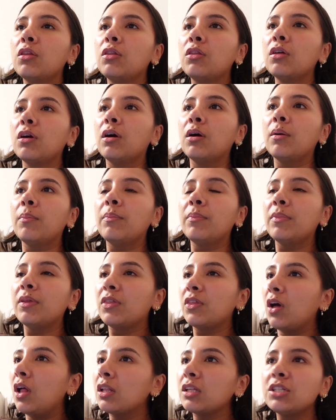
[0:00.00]
the
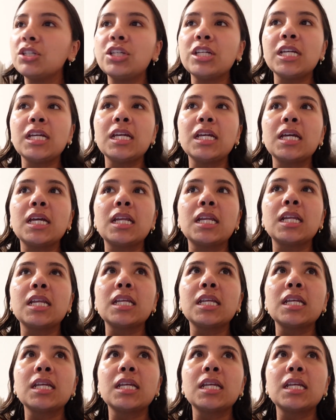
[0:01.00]
mythology and